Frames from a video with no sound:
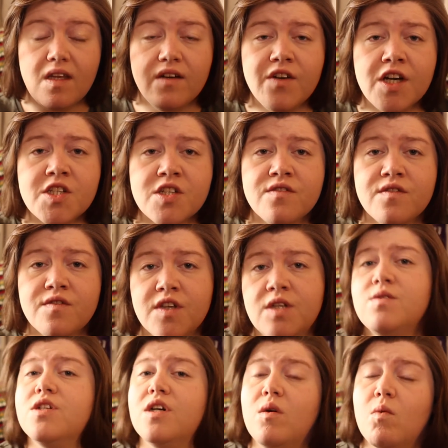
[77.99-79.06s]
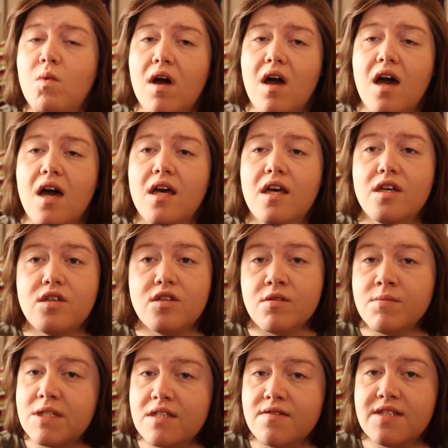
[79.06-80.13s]
a version of the future where
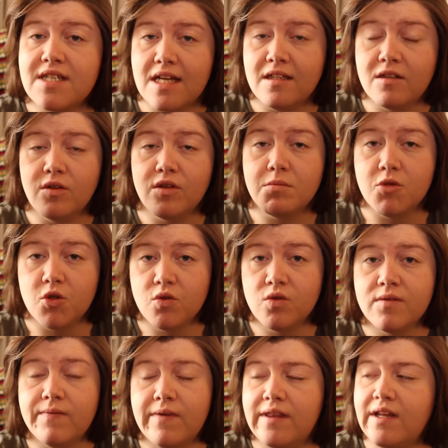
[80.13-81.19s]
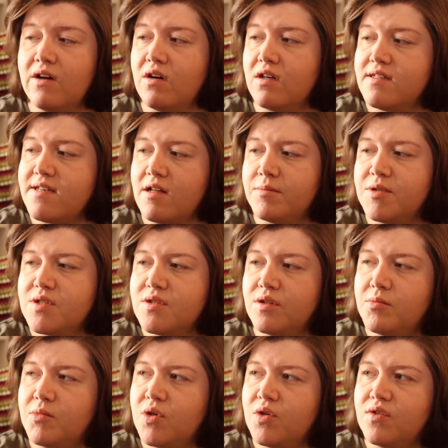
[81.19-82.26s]
humans have settled on the moon and there are settlements
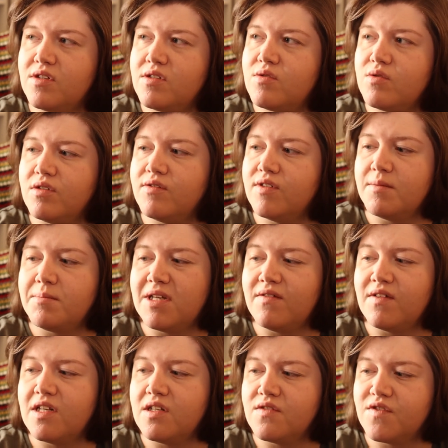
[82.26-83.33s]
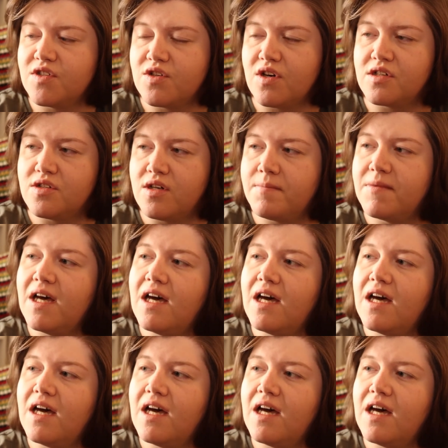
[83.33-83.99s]
on the moon. There's sort of a bit of an infrastructure up